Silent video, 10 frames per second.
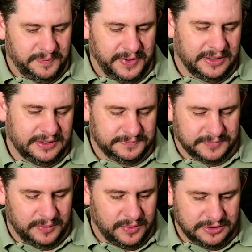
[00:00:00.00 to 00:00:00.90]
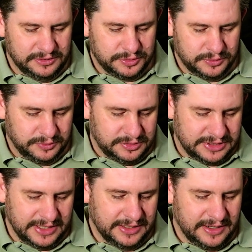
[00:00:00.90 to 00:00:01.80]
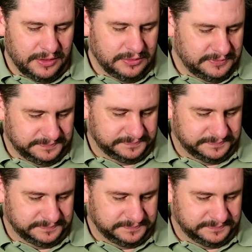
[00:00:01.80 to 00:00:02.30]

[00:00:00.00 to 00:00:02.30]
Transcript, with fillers: but I wanted to check it out